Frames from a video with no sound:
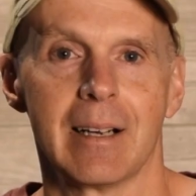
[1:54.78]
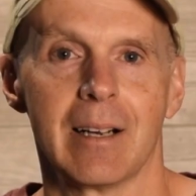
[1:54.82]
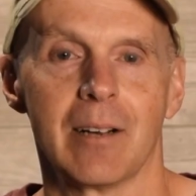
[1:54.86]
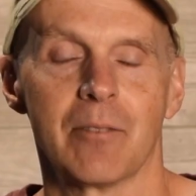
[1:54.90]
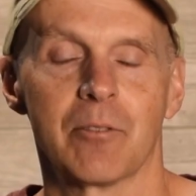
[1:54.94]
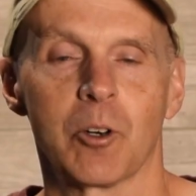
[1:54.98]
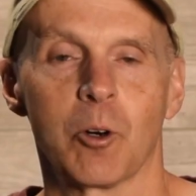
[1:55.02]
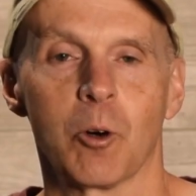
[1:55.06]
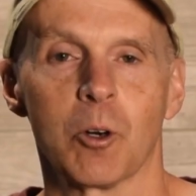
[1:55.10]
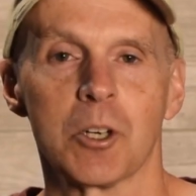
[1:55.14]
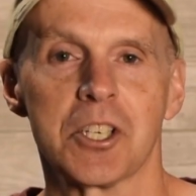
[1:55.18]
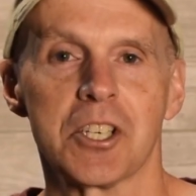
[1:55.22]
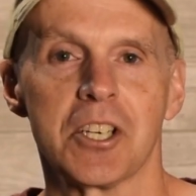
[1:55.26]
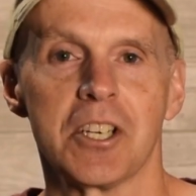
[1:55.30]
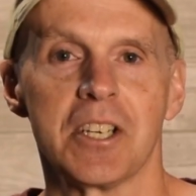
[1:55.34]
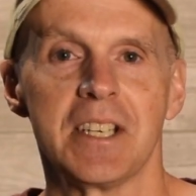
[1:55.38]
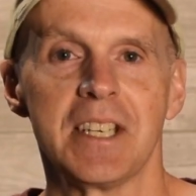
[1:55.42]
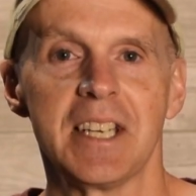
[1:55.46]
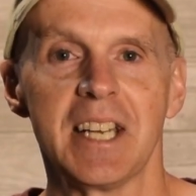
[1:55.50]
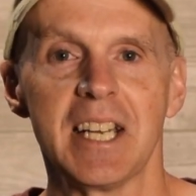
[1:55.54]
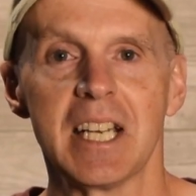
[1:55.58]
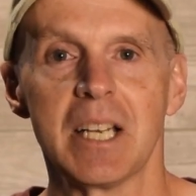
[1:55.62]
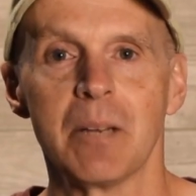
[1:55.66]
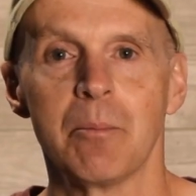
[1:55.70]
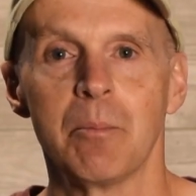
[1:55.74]
Of course, you
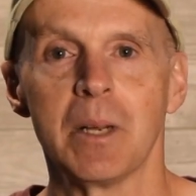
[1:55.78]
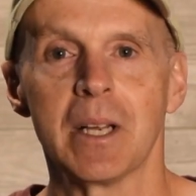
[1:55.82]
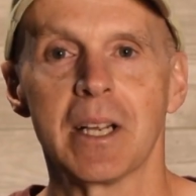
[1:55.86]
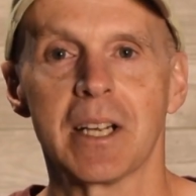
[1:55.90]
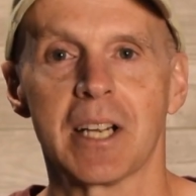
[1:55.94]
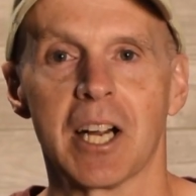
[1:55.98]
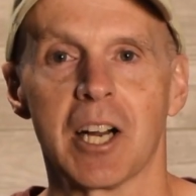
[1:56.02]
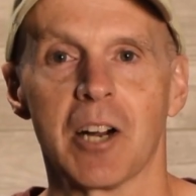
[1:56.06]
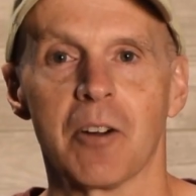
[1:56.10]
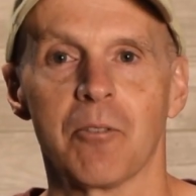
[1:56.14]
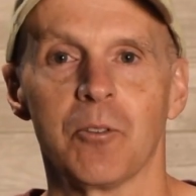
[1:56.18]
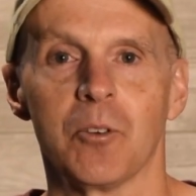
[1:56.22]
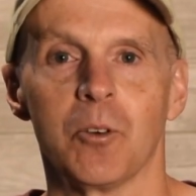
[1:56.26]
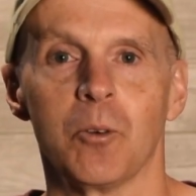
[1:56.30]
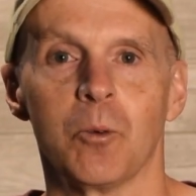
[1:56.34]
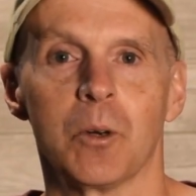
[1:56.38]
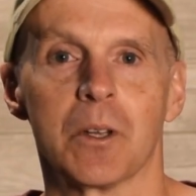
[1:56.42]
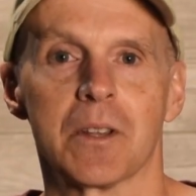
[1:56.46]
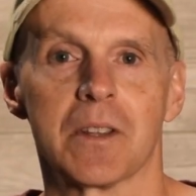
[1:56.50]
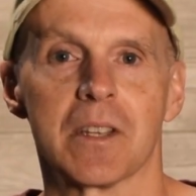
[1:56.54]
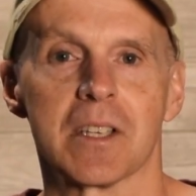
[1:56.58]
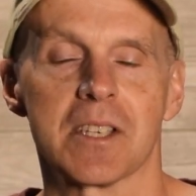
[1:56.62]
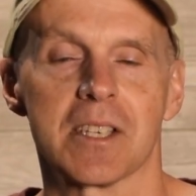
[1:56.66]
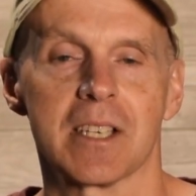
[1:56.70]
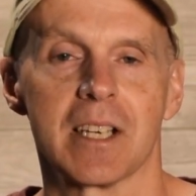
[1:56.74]
need to be careful
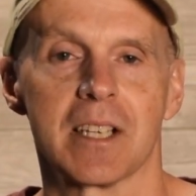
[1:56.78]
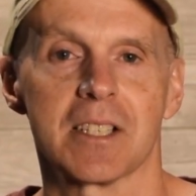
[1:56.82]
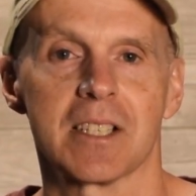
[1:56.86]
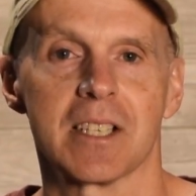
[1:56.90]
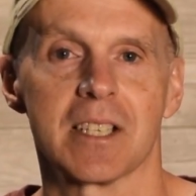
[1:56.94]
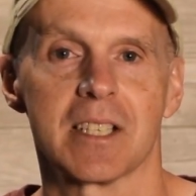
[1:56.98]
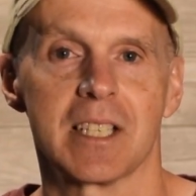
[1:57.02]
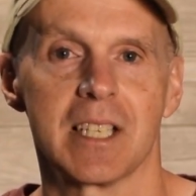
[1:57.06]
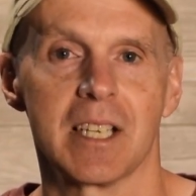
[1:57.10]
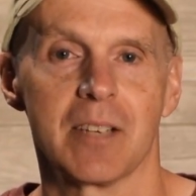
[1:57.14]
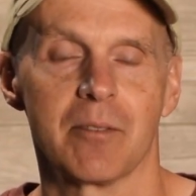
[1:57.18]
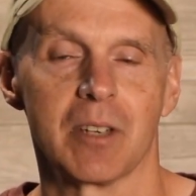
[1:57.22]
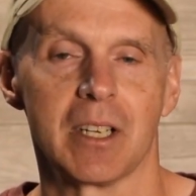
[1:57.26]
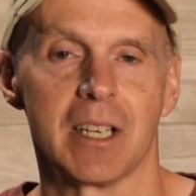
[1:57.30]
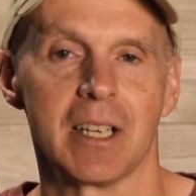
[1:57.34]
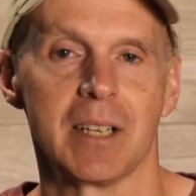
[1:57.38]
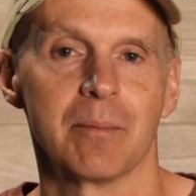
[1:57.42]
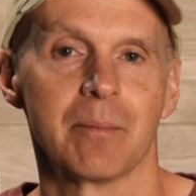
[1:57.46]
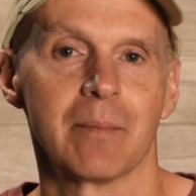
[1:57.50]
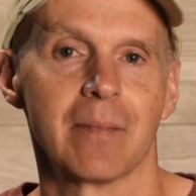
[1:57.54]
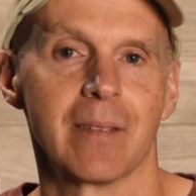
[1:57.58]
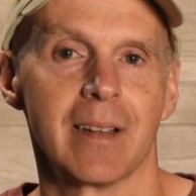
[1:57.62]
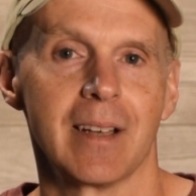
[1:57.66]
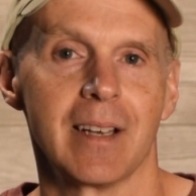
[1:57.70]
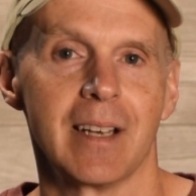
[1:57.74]
with the sensitivity,
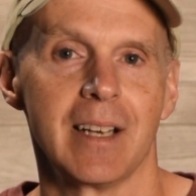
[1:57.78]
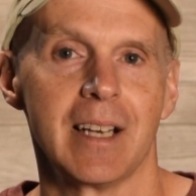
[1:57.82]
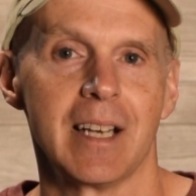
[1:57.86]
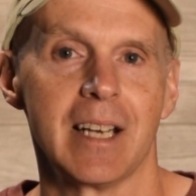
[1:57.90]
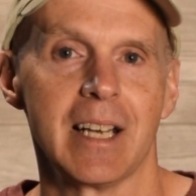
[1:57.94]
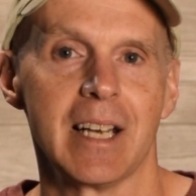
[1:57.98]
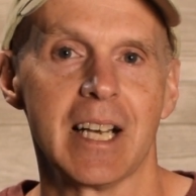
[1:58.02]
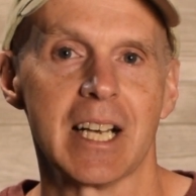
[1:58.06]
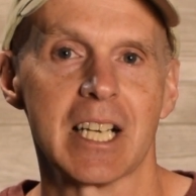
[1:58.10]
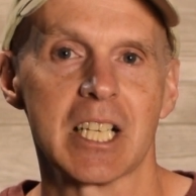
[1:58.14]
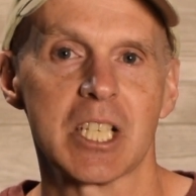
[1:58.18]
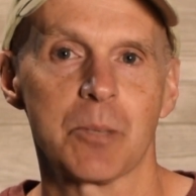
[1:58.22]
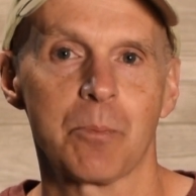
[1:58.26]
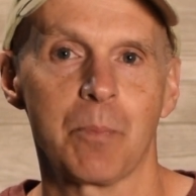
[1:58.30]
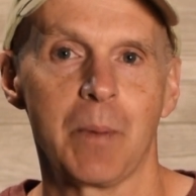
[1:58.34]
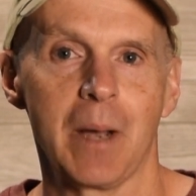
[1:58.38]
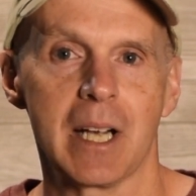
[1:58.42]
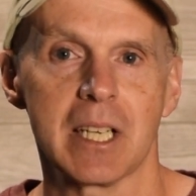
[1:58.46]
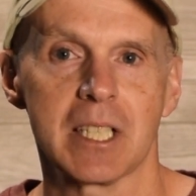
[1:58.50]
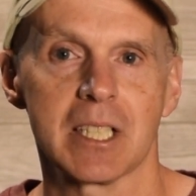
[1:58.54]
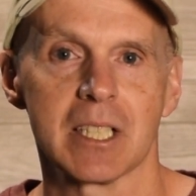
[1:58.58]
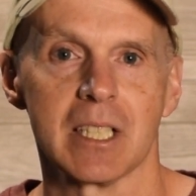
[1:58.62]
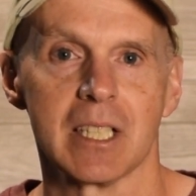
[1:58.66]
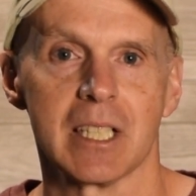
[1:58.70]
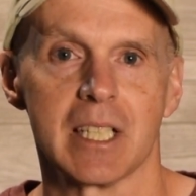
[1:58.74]

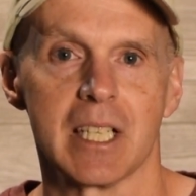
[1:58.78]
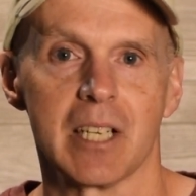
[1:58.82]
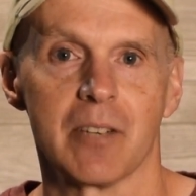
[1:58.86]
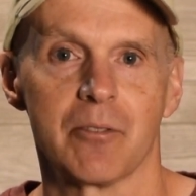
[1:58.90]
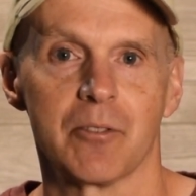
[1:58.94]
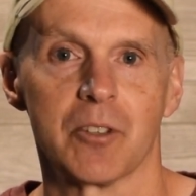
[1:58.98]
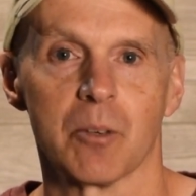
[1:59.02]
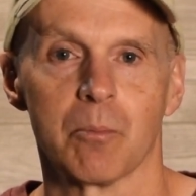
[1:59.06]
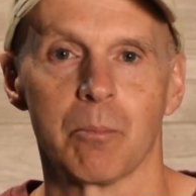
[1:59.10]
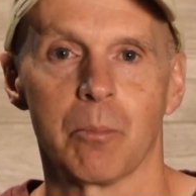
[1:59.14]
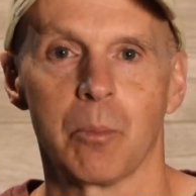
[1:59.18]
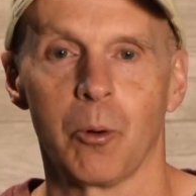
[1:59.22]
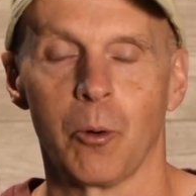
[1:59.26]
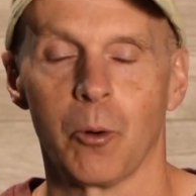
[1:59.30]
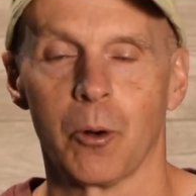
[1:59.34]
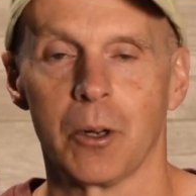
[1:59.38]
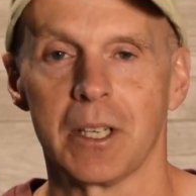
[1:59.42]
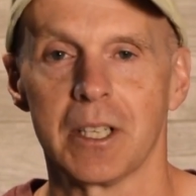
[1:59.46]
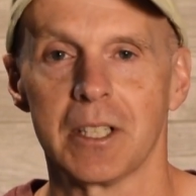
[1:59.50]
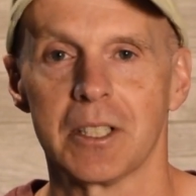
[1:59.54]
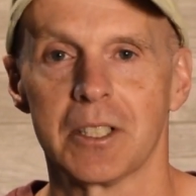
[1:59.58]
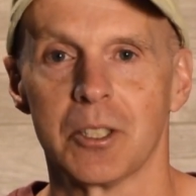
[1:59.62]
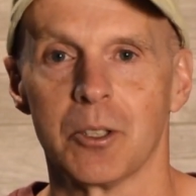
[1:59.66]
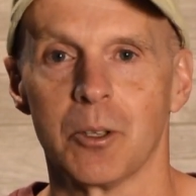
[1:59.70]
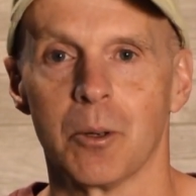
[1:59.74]
especially if you're
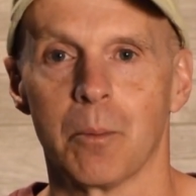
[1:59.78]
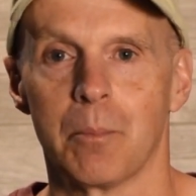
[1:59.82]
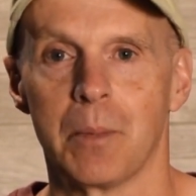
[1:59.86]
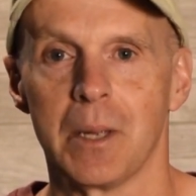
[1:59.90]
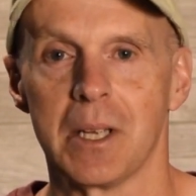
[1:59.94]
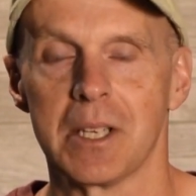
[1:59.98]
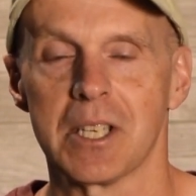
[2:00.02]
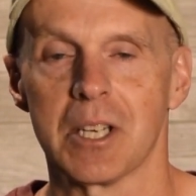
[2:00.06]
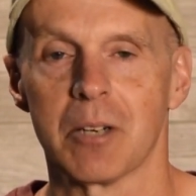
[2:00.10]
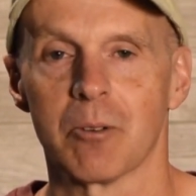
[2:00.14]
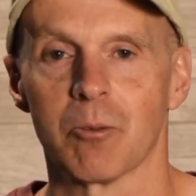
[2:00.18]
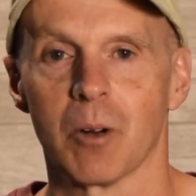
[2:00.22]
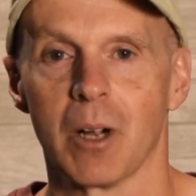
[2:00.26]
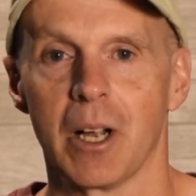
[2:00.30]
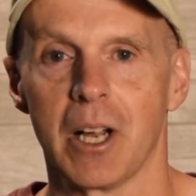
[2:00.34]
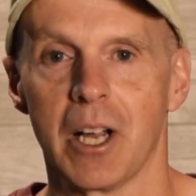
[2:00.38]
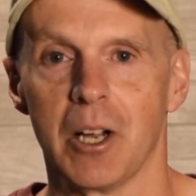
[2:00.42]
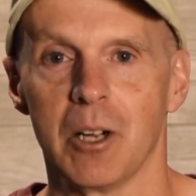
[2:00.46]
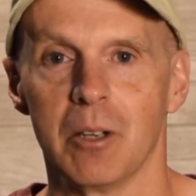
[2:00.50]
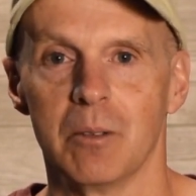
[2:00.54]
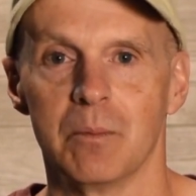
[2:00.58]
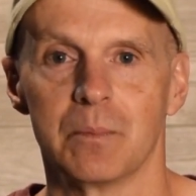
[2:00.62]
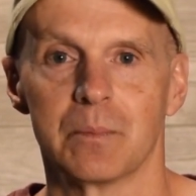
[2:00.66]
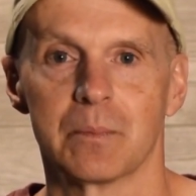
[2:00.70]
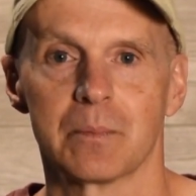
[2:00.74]
pointing to a busy
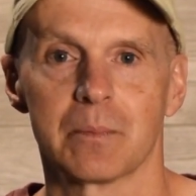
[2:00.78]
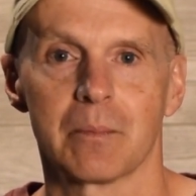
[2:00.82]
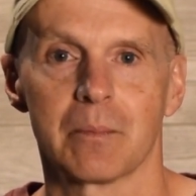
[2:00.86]
road.